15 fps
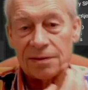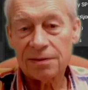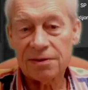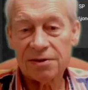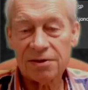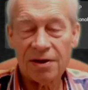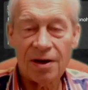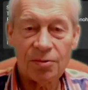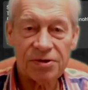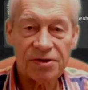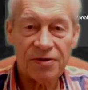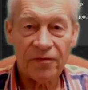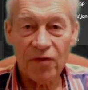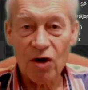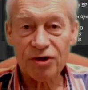So that
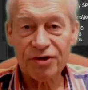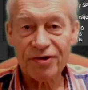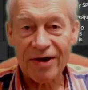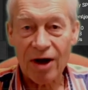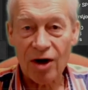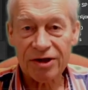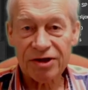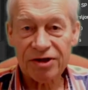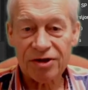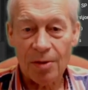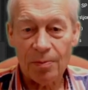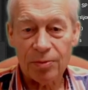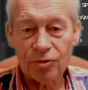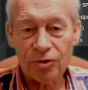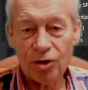was the first thing I
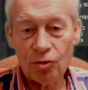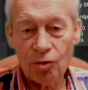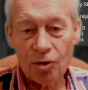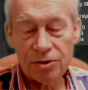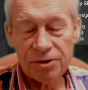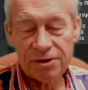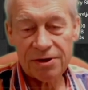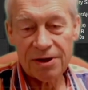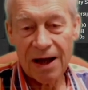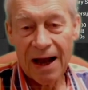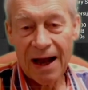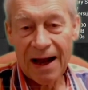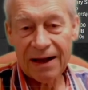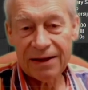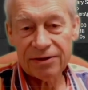stumbled across,
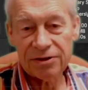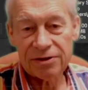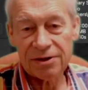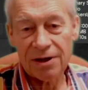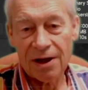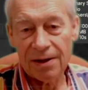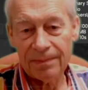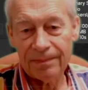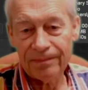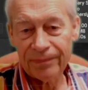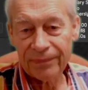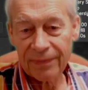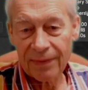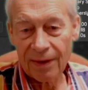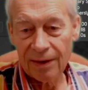and
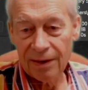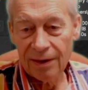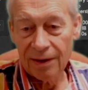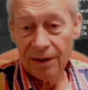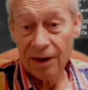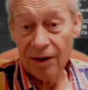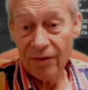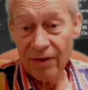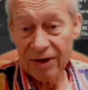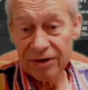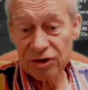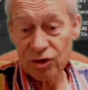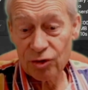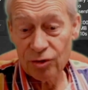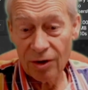um, then
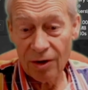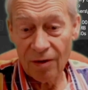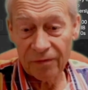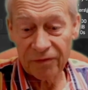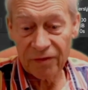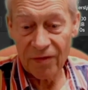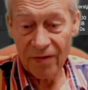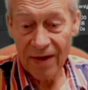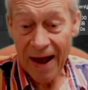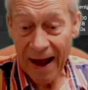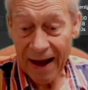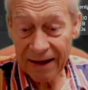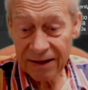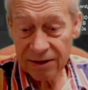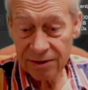soon after
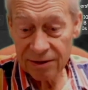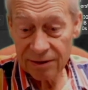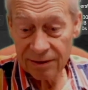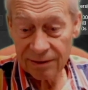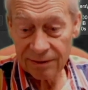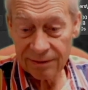that